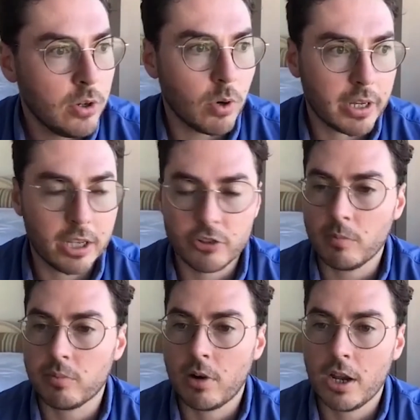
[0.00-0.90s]
working on
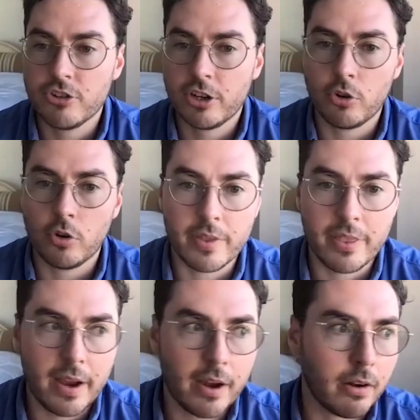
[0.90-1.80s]
some projects over
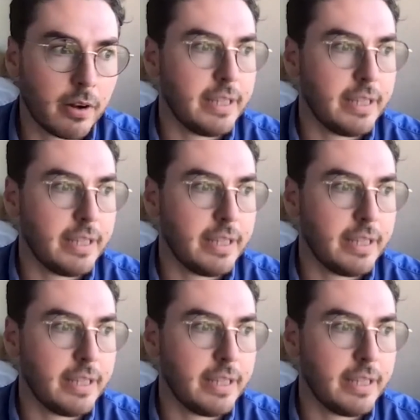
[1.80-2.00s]
there.